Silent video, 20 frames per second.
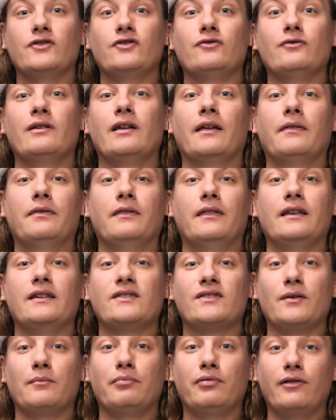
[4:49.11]
to get the
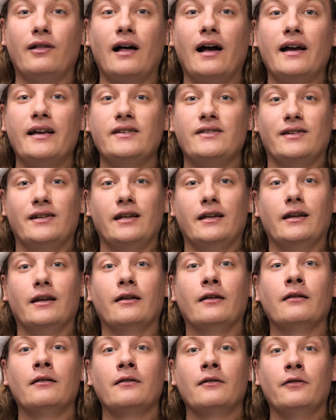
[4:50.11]
supplies
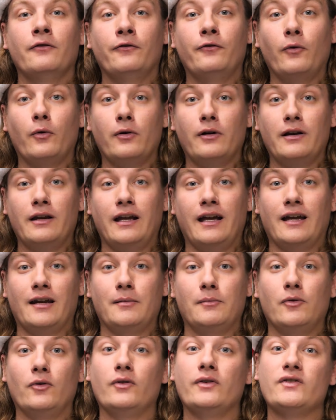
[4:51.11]
needed for an
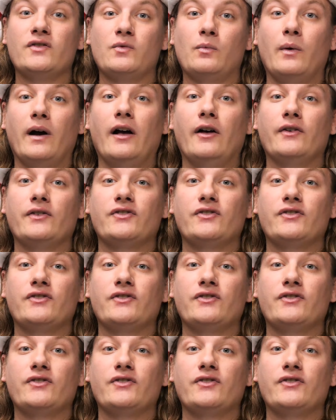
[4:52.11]
animal as well.